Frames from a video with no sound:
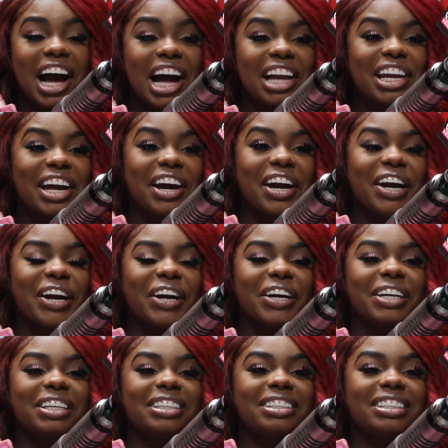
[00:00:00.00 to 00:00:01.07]
I learned
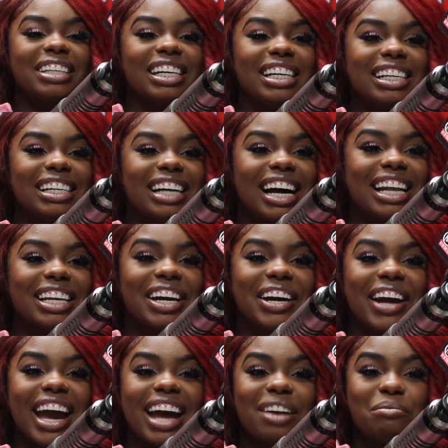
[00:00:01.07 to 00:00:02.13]

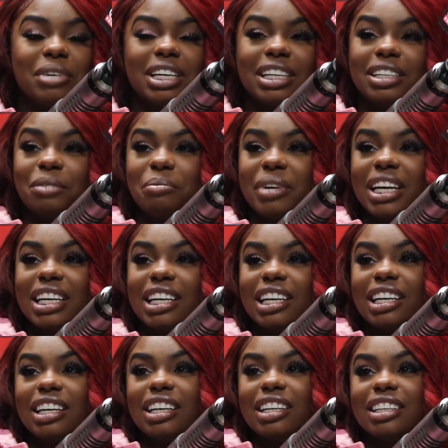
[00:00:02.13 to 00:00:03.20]
how to be
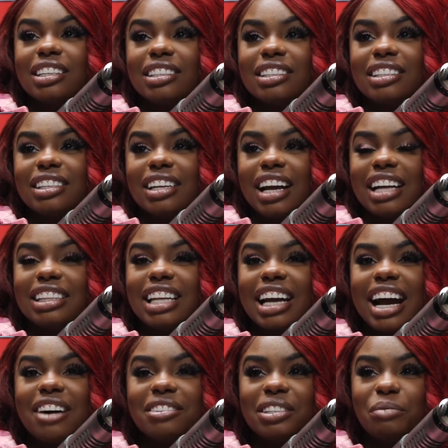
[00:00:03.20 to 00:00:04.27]
independent. I
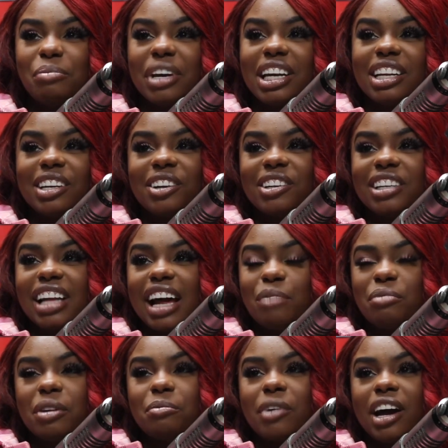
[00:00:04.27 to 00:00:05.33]
think I was dependent on a lot
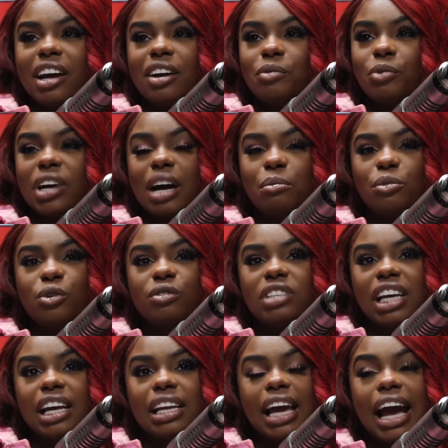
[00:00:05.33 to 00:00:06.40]
of people out here. When I moved
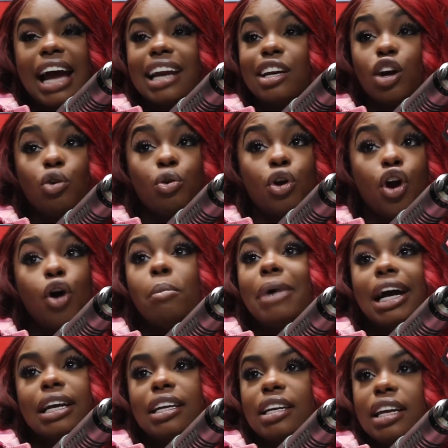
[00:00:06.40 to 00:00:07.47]
to LA, I didn't know
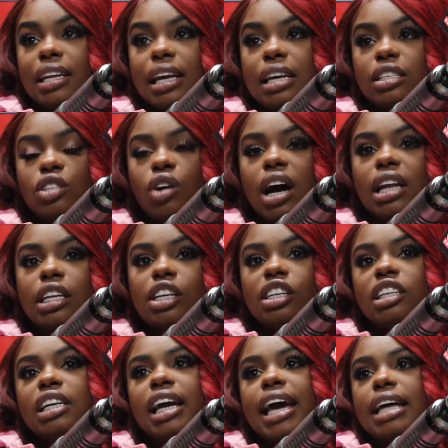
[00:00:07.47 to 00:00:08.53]
nobody in LA. So I
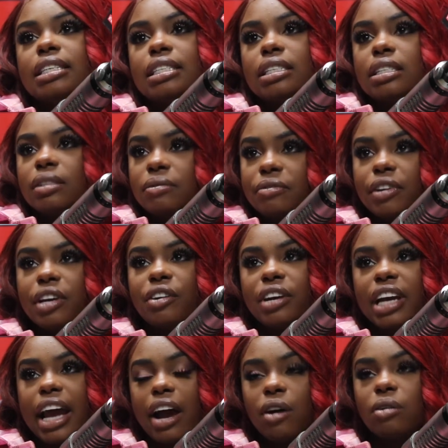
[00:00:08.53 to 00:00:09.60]
literally had to figure
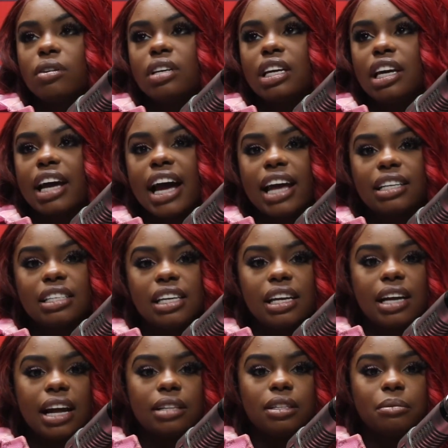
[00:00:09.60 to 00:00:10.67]
it out. Yeah, I had to
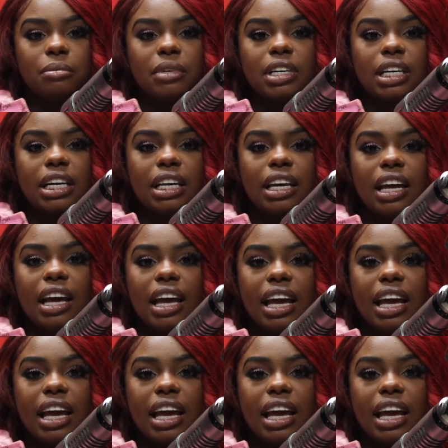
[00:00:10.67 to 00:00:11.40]
get it out the mud.